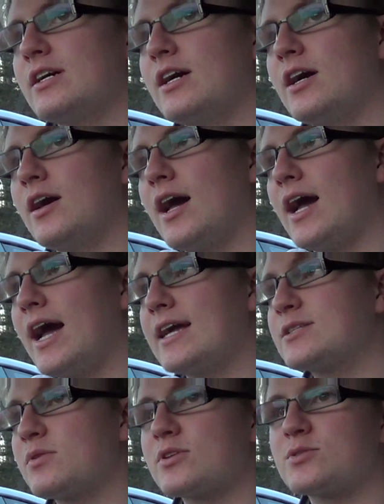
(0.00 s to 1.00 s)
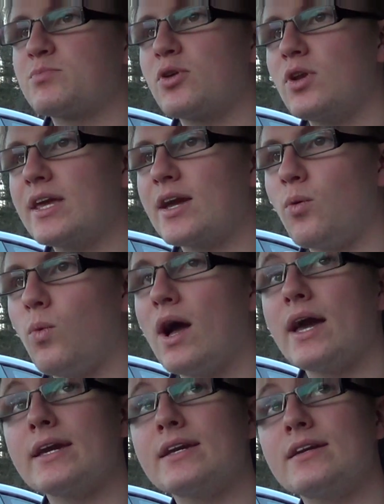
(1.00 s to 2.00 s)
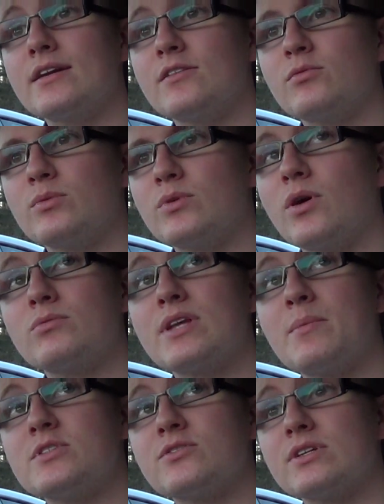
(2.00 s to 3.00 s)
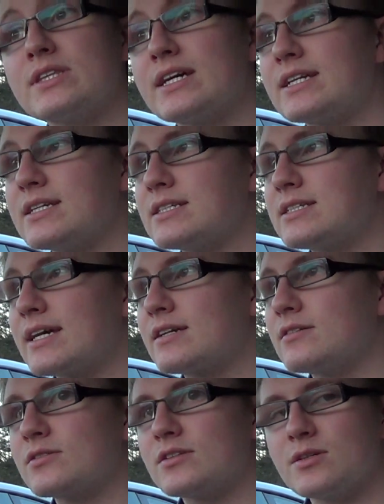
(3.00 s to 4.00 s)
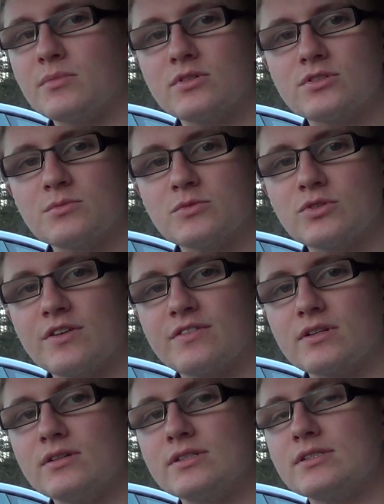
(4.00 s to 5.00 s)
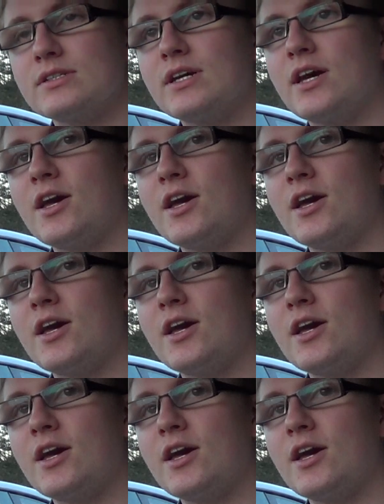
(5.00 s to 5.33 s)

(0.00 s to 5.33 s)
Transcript: And to be honest, pulling away, I'll demonstrate that in a second because I'm at some traffic lights.